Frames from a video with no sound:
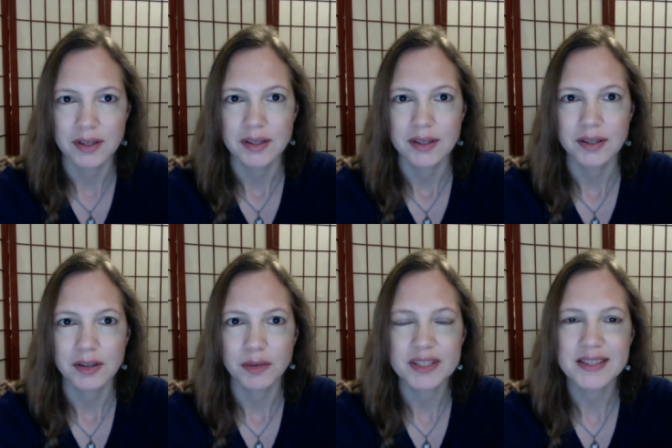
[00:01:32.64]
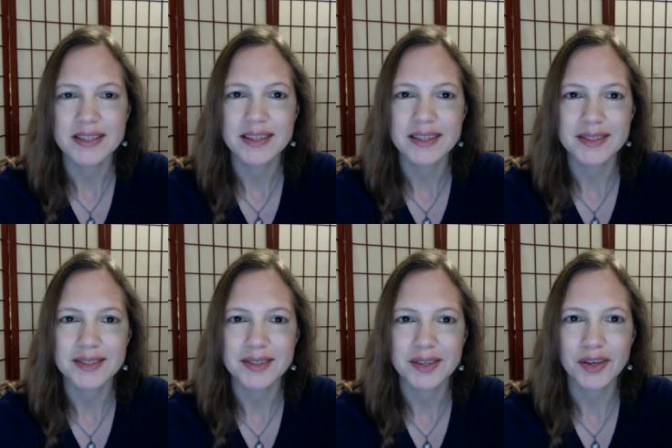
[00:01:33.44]
We see
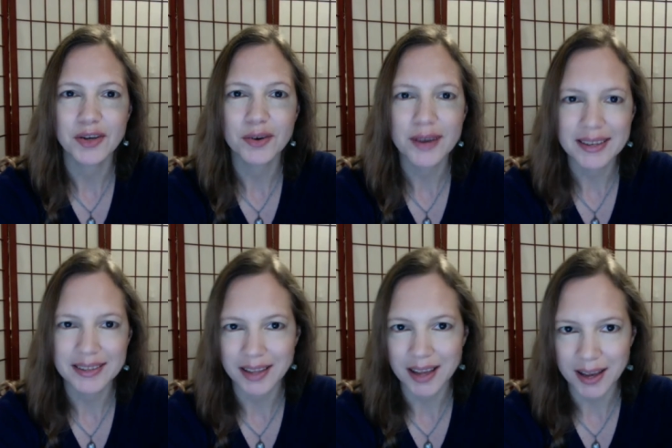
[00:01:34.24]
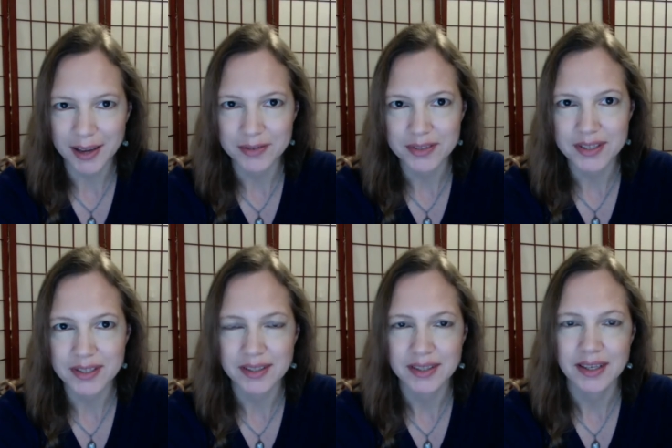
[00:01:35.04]
these curated
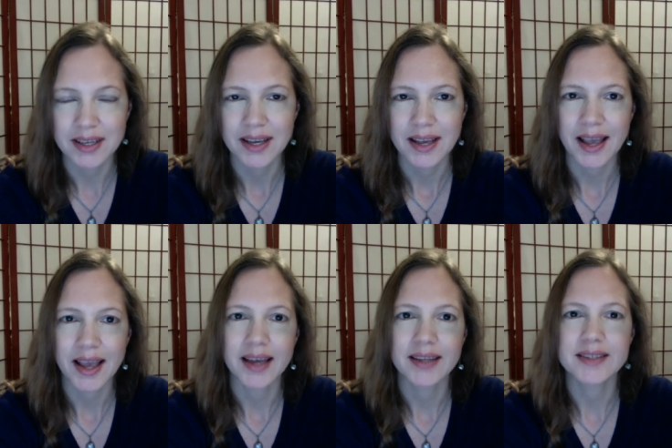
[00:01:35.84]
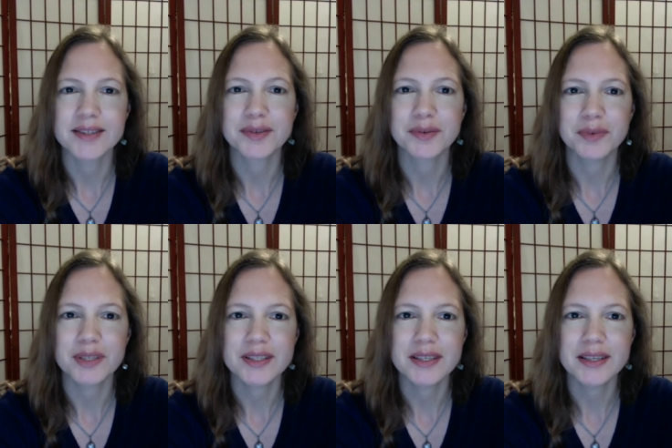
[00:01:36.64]
lives and we
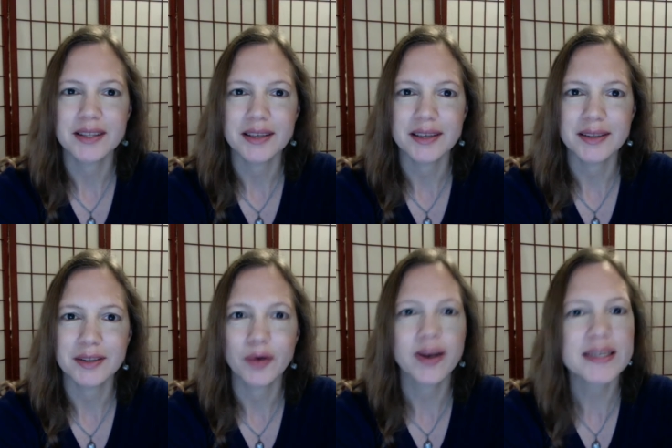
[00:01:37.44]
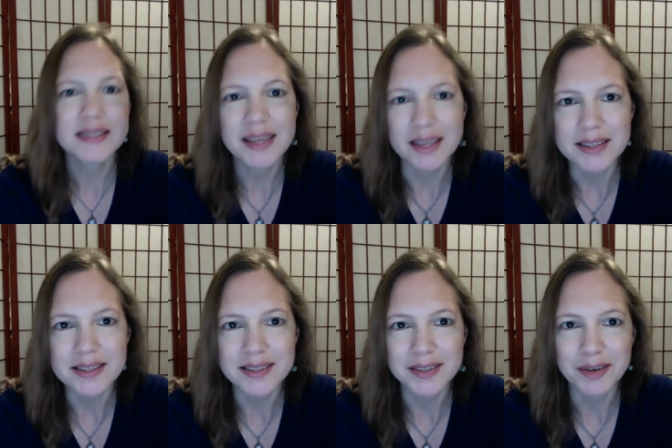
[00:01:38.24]
see the greatest
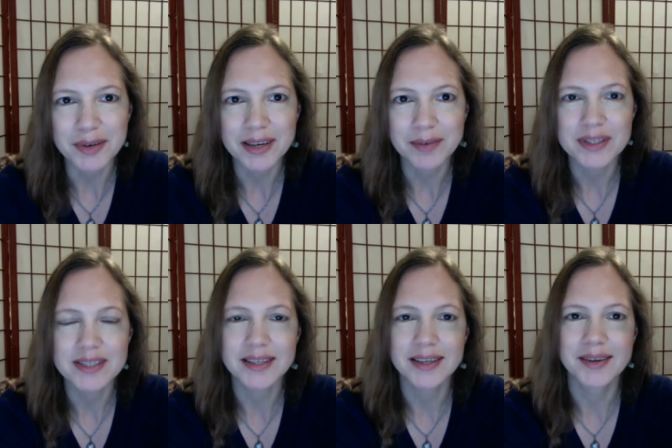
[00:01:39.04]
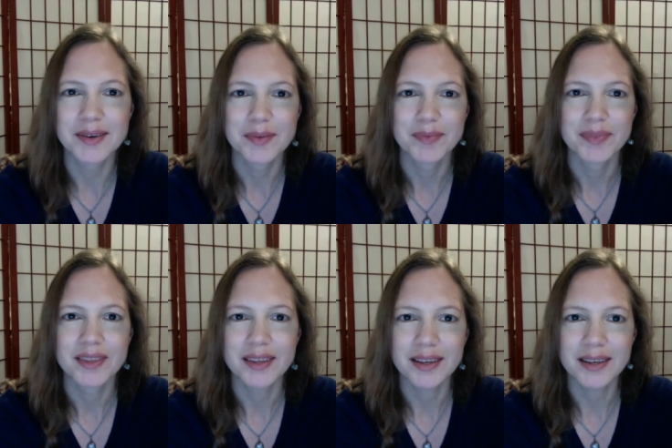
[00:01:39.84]
hits. We see
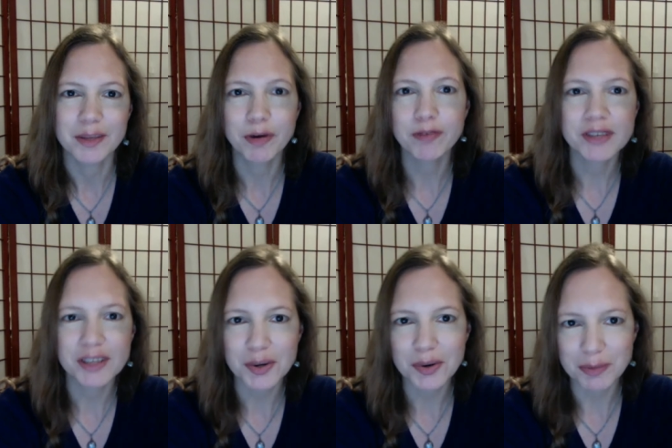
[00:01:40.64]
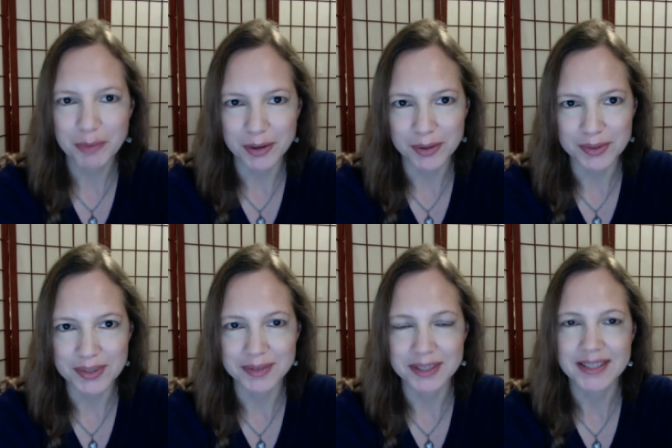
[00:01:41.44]
the perfect yoga
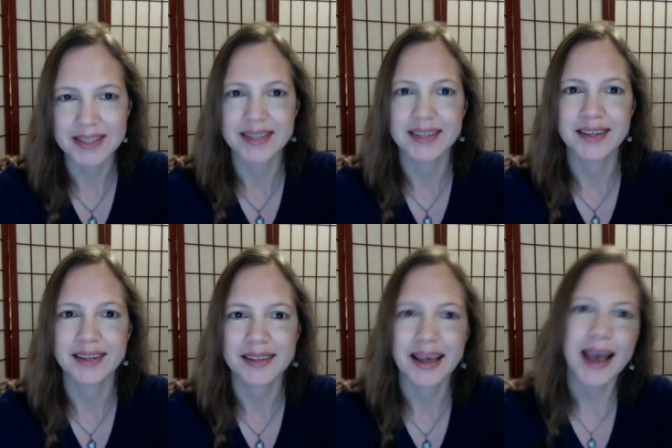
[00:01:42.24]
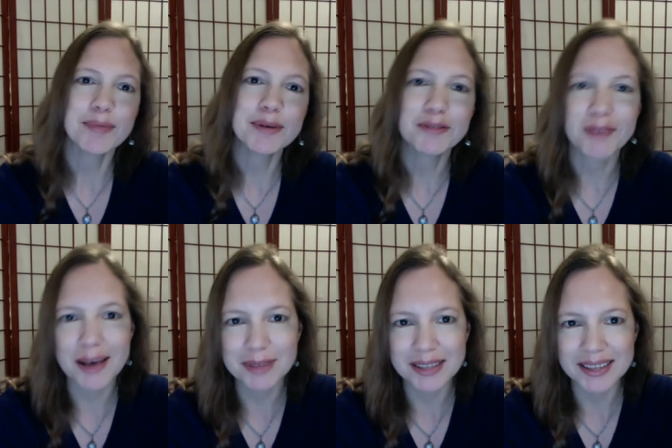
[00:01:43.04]
pose, we see the happy
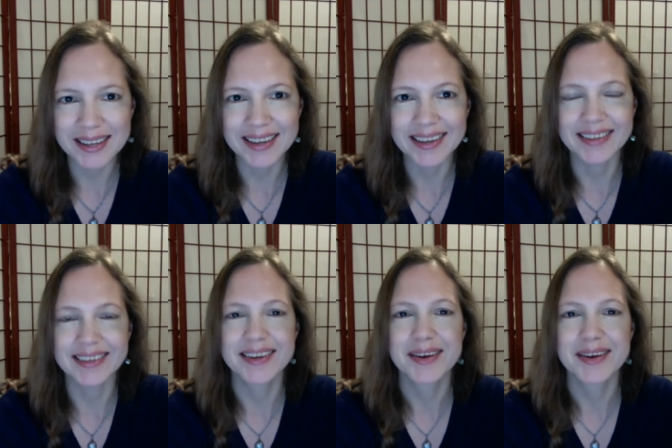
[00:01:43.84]
family, and